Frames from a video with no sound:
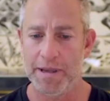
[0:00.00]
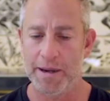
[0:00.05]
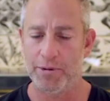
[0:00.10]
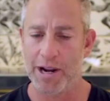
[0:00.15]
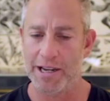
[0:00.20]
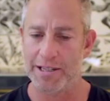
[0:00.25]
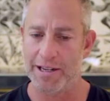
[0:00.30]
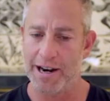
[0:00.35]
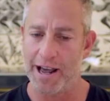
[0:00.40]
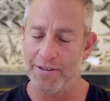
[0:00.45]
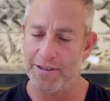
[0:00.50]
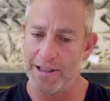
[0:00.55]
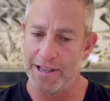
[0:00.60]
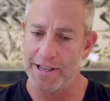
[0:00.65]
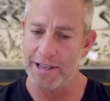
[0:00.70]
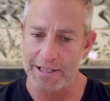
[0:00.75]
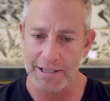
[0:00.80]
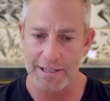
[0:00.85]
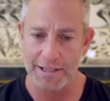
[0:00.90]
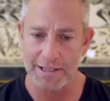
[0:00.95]
present? Now,
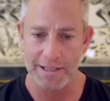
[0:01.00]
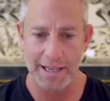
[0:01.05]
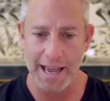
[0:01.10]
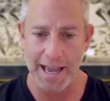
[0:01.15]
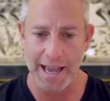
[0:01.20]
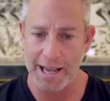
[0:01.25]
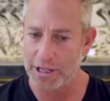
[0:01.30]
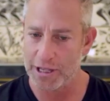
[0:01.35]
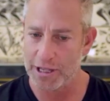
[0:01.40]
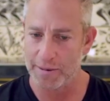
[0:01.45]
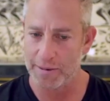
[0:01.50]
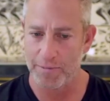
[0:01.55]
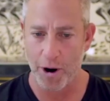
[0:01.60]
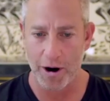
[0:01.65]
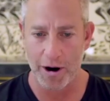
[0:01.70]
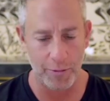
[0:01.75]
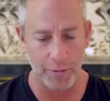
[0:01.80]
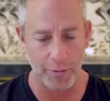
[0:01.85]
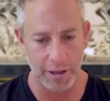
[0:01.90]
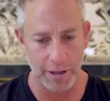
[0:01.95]
this is the interesting
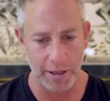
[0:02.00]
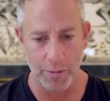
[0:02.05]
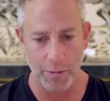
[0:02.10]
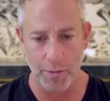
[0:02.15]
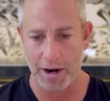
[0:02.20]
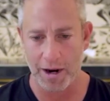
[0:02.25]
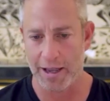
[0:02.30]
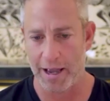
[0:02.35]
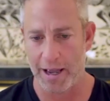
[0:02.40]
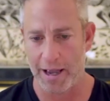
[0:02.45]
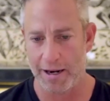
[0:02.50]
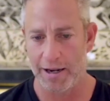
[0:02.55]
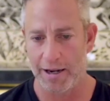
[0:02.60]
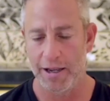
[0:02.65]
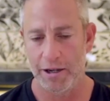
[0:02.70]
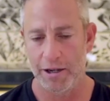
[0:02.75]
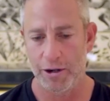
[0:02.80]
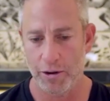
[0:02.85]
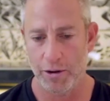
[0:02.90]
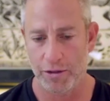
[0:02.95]
part. I really want to get
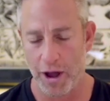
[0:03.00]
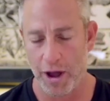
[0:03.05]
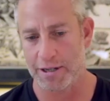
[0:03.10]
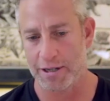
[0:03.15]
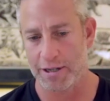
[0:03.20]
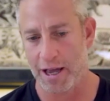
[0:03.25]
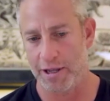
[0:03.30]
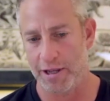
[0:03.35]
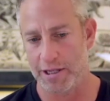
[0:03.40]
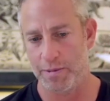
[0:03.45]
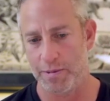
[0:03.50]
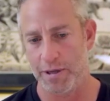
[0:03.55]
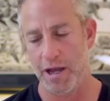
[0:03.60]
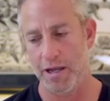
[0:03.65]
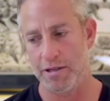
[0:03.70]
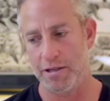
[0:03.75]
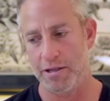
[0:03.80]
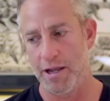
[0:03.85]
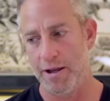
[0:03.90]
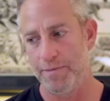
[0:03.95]
your thoughts on this
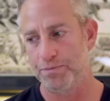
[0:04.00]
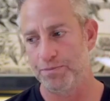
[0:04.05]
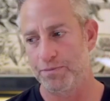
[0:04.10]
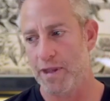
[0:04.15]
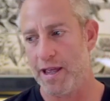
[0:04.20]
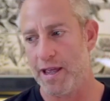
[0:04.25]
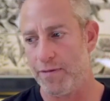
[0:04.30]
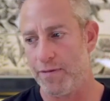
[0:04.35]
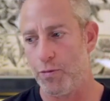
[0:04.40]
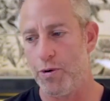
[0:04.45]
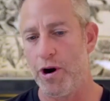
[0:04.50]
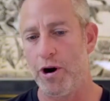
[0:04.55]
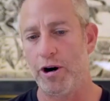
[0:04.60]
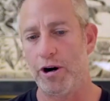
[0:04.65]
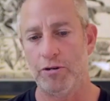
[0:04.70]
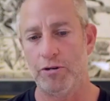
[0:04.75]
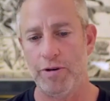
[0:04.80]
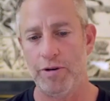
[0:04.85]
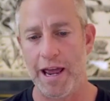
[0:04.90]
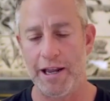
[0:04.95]
because if we
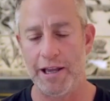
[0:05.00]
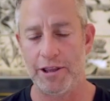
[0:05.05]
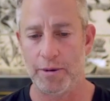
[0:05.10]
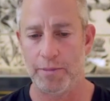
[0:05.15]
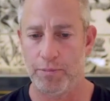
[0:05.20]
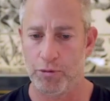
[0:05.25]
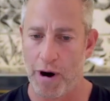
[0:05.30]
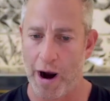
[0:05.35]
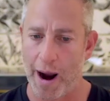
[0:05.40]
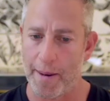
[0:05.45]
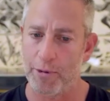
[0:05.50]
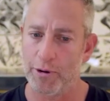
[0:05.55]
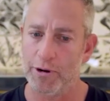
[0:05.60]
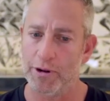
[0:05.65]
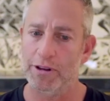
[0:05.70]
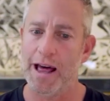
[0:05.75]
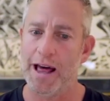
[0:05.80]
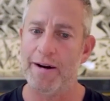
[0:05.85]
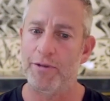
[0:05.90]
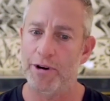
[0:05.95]
are creating the proper
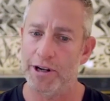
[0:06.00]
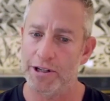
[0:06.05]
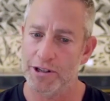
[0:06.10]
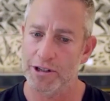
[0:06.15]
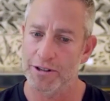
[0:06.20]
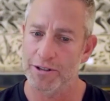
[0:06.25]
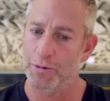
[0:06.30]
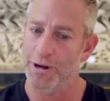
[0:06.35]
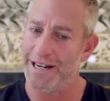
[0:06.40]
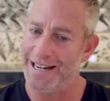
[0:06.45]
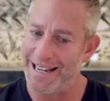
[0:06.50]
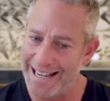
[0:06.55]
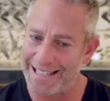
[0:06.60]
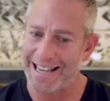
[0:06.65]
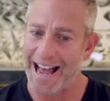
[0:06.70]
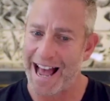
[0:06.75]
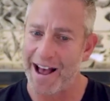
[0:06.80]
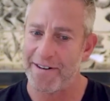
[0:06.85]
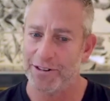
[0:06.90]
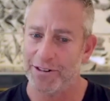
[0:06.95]
leverage, we need
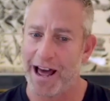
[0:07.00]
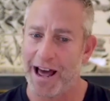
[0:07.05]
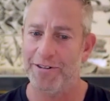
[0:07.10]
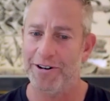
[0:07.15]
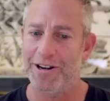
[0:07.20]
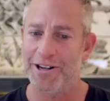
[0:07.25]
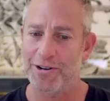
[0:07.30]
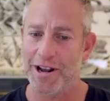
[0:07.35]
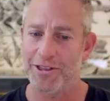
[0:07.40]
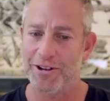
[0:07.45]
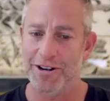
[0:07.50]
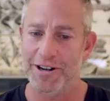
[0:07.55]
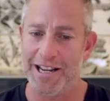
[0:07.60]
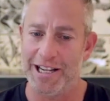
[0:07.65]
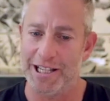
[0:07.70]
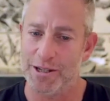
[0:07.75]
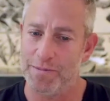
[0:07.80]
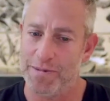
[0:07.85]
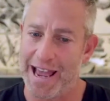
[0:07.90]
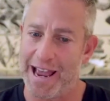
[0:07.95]
to have leverage, right? There
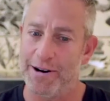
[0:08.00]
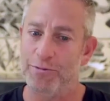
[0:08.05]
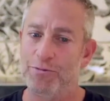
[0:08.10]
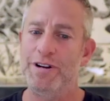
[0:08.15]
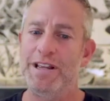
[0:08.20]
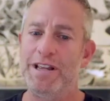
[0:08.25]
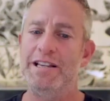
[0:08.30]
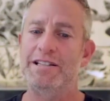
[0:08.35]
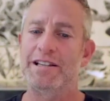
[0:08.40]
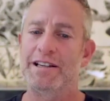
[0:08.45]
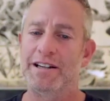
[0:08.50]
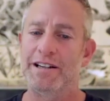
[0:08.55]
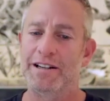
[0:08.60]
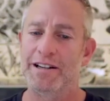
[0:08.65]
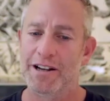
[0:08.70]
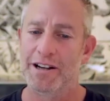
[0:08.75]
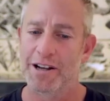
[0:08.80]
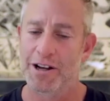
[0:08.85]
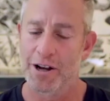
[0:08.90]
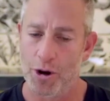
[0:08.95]
needs to be a reason
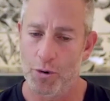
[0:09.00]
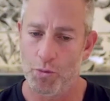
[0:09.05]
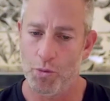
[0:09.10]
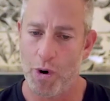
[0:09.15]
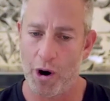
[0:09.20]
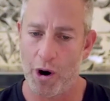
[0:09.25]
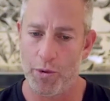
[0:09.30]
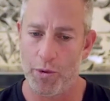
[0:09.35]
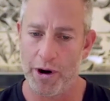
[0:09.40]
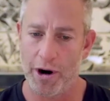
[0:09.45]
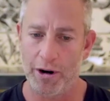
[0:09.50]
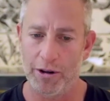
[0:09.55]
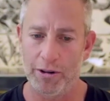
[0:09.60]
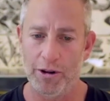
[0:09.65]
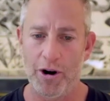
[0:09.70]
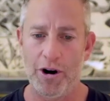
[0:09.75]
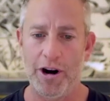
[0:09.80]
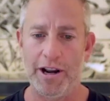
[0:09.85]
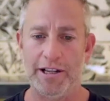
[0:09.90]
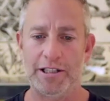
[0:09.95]
while we are
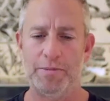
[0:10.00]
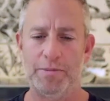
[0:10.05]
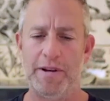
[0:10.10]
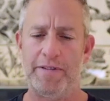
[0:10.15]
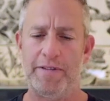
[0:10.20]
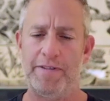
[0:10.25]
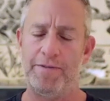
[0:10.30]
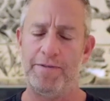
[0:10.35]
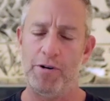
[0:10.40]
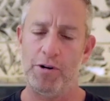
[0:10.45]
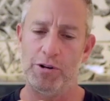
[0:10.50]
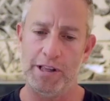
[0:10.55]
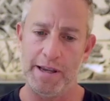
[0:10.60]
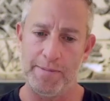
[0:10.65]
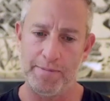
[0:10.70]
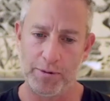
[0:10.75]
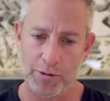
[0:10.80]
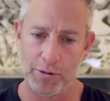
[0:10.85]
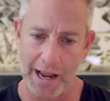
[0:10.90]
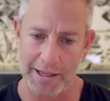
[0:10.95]
learning to be
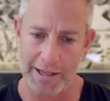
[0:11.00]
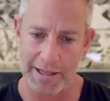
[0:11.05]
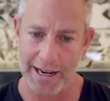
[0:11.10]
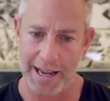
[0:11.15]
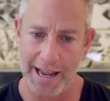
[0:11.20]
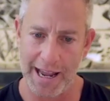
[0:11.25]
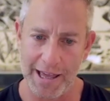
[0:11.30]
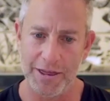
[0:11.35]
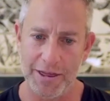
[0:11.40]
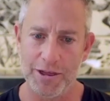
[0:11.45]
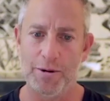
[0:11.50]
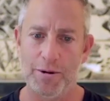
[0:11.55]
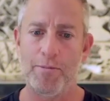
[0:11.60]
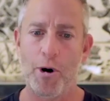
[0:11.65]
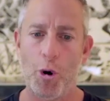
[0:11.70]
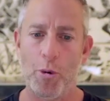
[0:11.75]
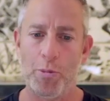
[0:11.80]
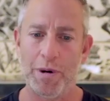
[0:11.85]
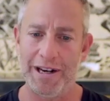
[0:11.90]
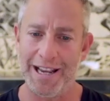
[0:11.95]
fully present in the
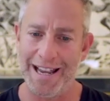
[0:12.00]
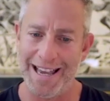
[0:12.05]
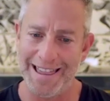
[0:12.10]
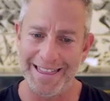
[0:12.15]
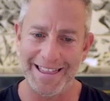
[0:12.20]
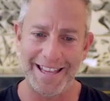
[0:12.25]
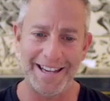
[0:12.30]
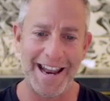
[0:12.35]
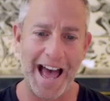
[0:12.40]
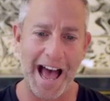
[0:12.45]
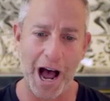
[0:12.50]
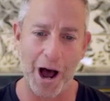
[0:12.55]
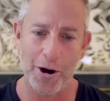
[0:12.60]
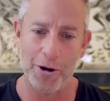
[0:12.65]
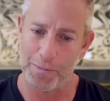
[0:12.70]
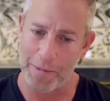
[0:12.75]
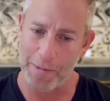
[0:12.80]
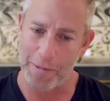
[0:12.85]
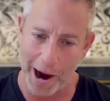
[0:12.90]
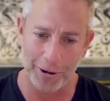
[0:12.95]
moment, in the now,
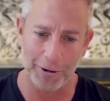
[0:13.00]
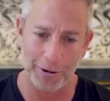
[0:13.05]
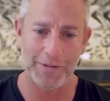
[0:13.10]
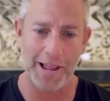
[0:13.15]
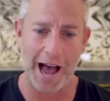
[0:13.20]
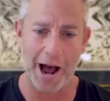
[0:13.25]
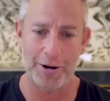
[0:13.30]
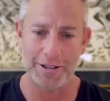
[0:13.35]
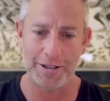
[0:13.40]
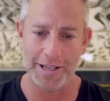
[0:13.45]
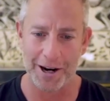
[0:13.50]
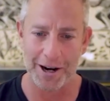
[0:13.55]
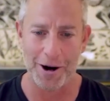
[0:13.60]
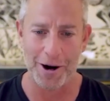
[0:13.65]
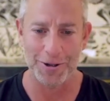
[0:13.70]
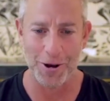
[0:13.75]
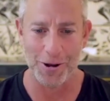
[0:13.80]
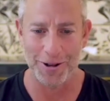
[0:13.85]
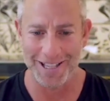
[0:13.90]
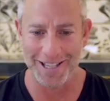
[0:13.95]
the power of now, as
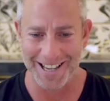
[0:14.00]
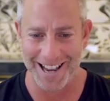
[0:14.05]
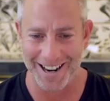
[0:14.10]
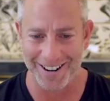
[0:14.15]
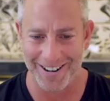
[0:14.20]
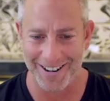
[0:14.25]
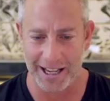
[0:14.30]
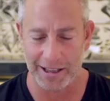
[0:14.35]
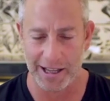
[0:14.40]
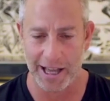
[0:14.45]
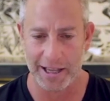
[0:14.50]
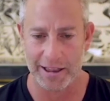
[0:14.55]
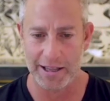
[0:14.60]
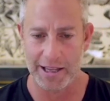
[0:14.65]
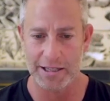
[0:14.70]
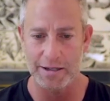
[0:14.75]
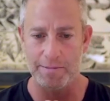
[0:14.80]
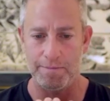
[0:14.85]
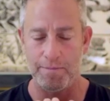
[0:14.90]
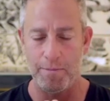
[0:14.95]
Eckhart Tolle said, right? Like
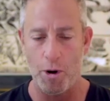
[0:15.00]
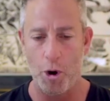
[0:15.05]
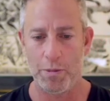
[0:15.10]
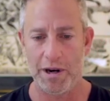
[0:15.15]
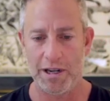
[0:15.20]
this moment